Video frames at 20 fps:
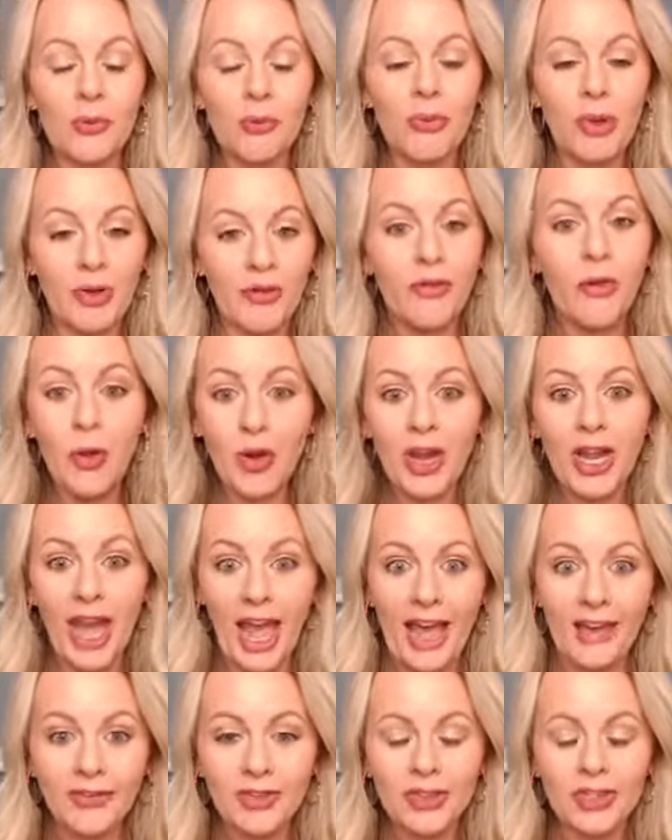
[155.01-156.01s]
before and
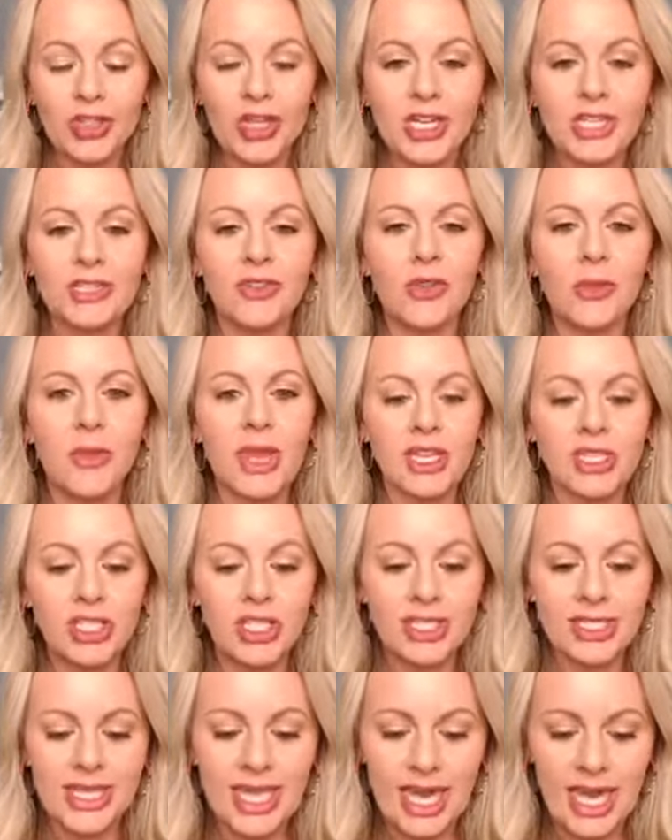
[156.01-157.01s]
after
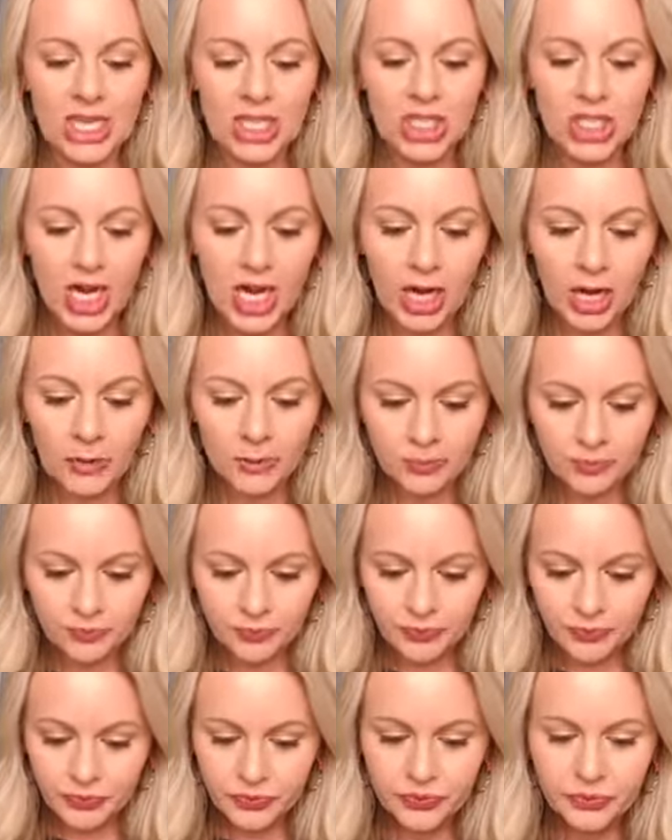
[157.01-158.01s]
transformations that I share.
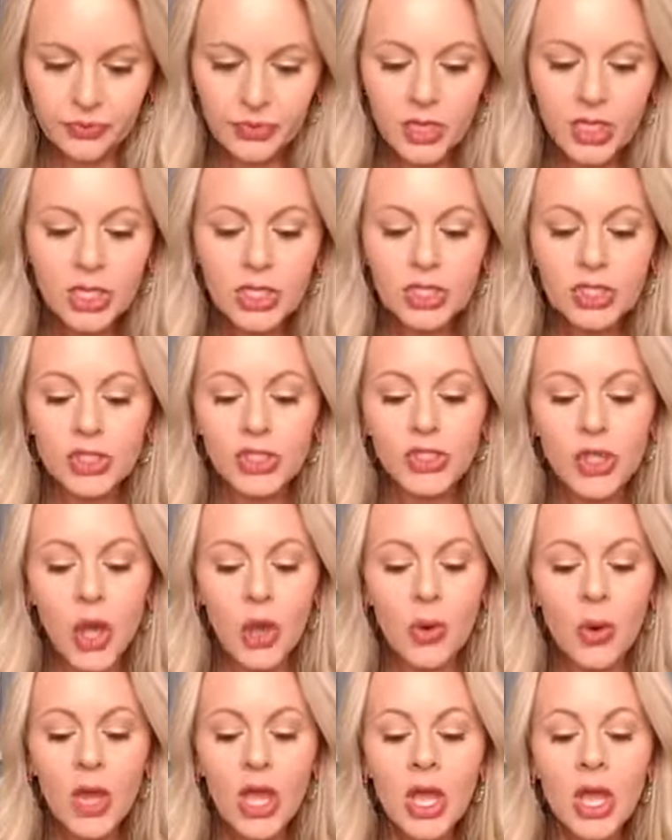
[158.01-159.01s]

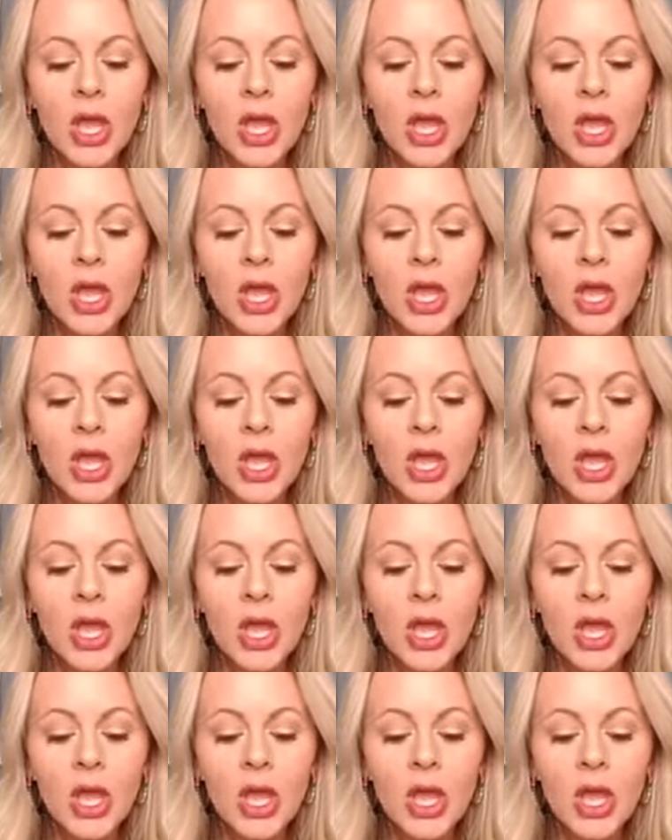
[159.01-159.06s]
So